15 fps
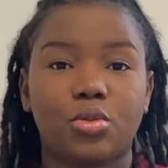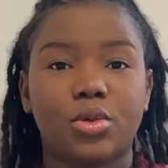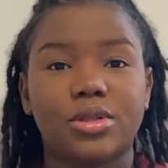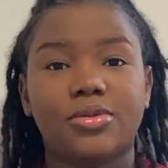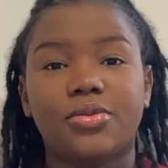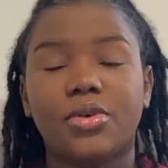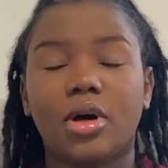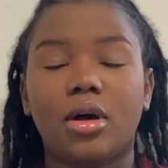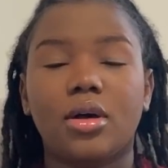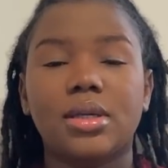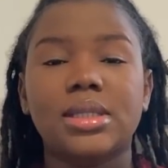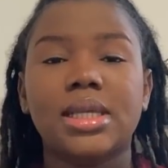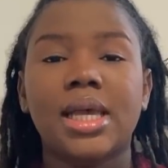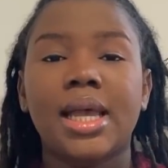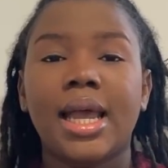was
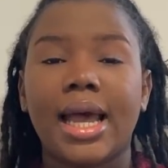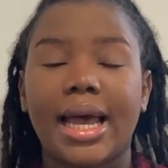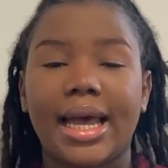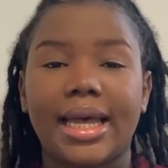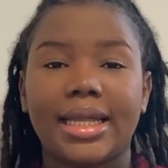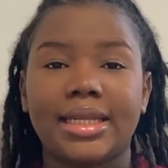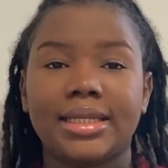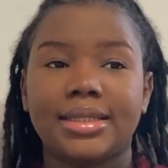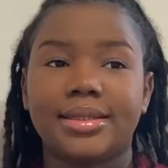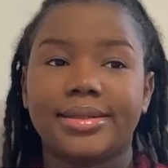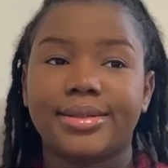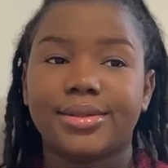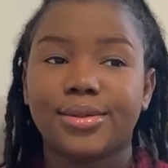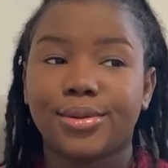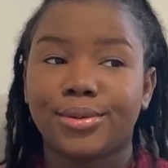false, and
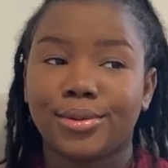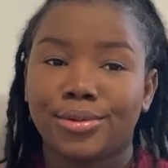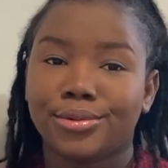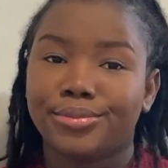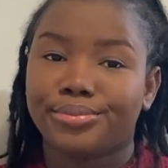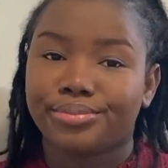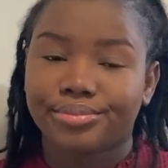so